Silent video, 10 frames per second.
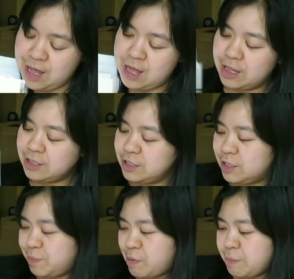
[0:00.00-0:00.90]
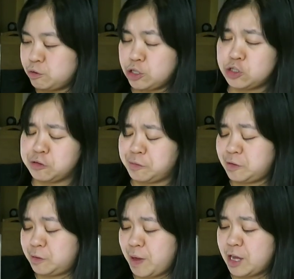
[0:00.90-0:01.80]
And this is the
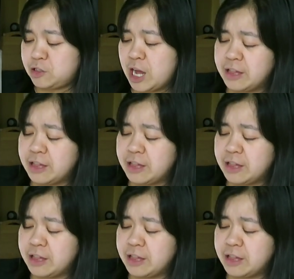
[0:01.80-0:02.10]
prepositions page.